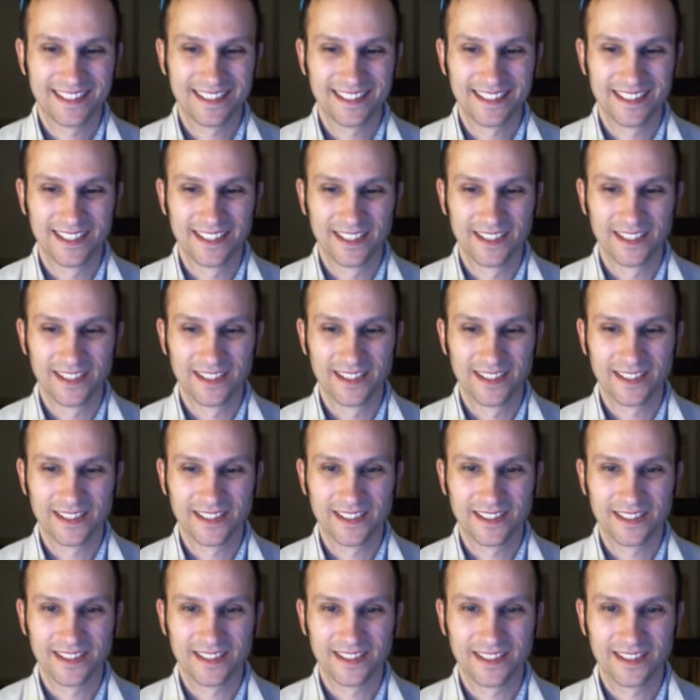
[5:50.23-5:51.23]

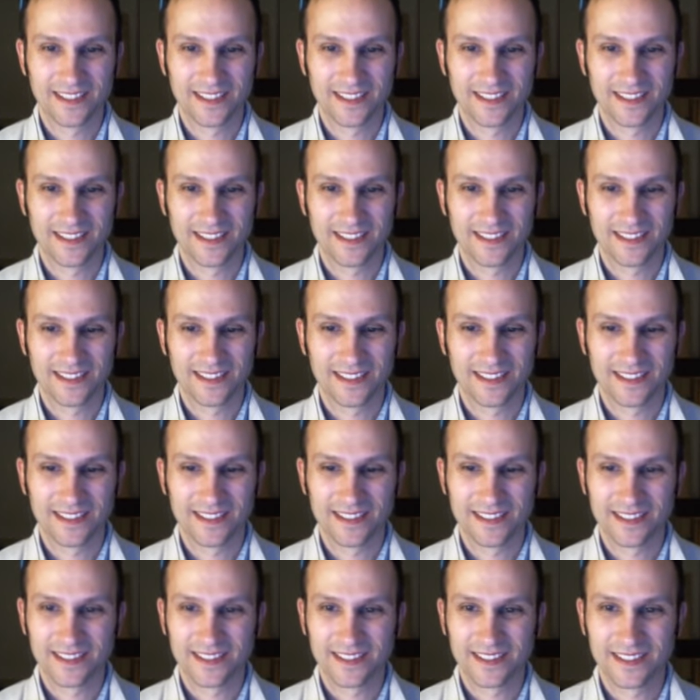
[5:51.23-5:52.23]

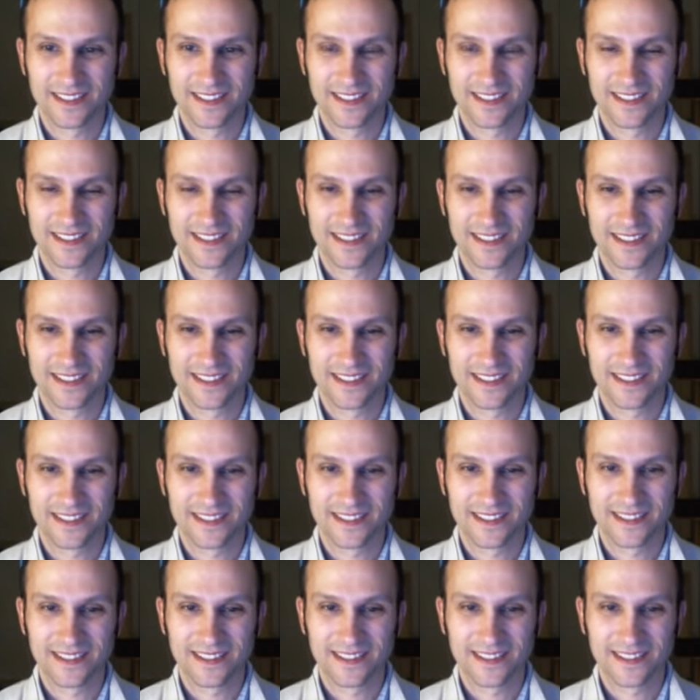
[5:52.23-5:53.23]

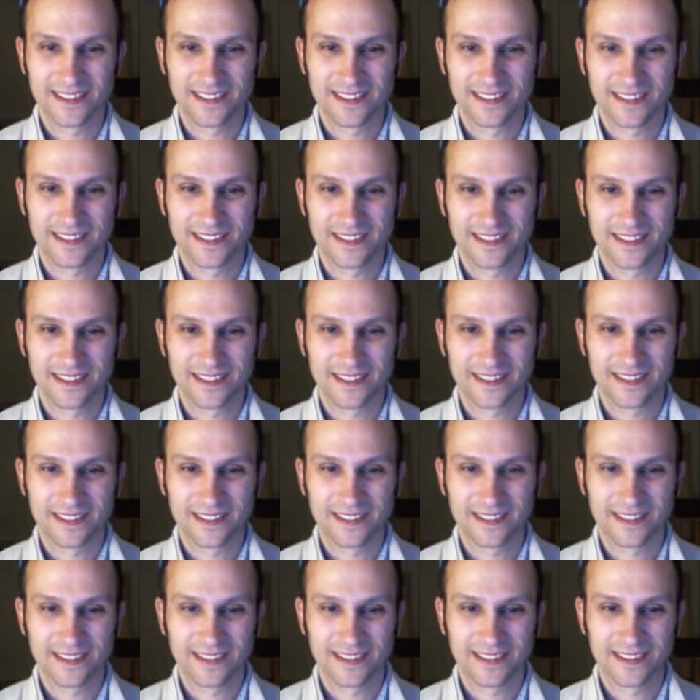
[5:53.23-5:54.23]

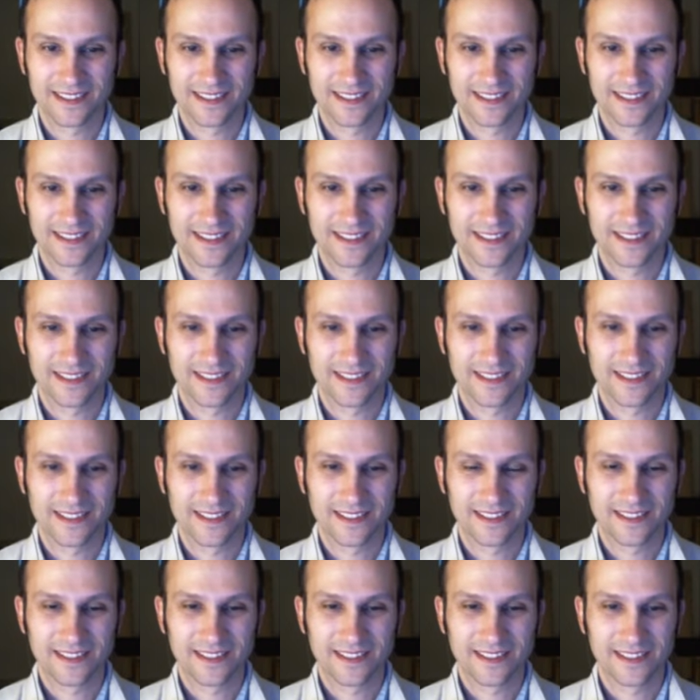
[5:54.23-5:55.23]

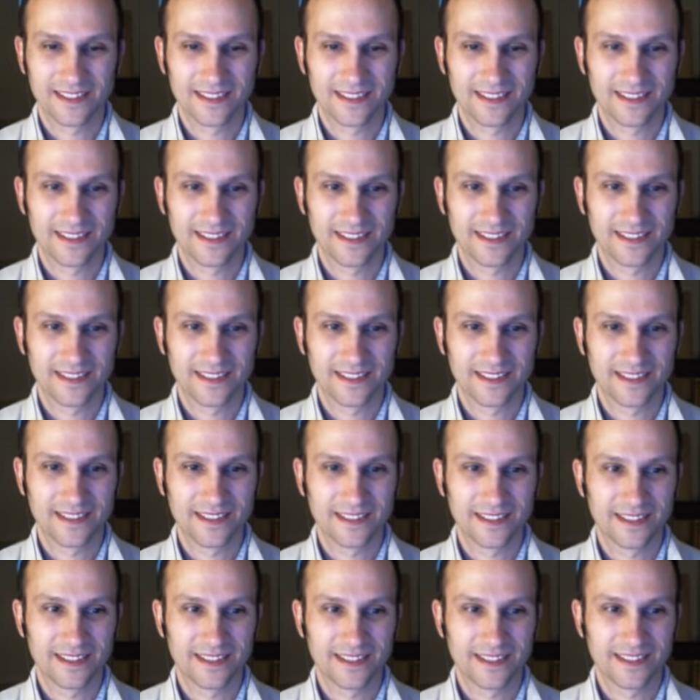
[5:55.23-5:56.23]

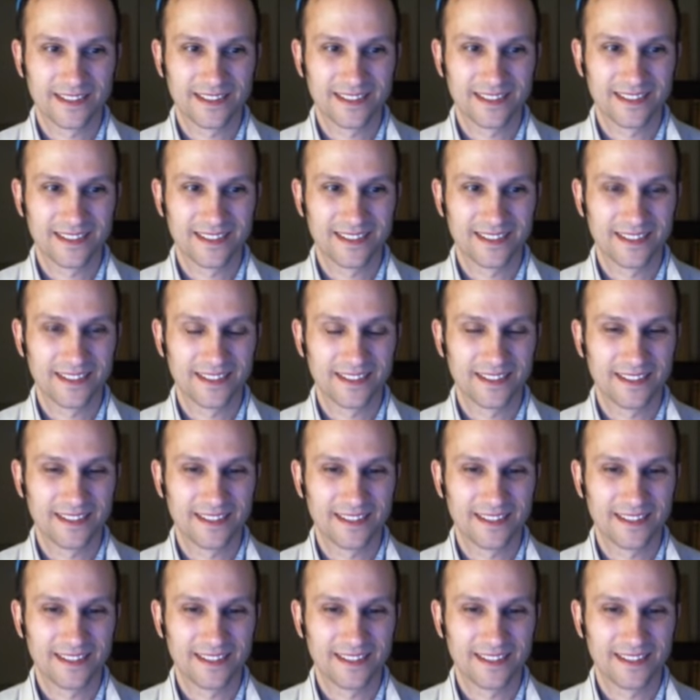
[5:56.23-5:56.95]
The person shown says nothing.